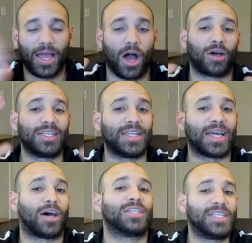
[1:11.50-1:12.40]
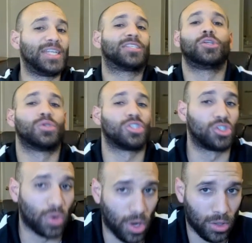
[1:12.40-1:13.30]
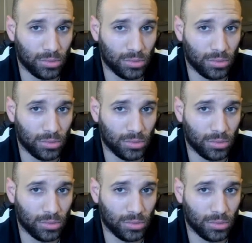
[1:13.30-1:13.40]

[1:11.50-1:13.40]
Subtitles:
All he needs to do is draw.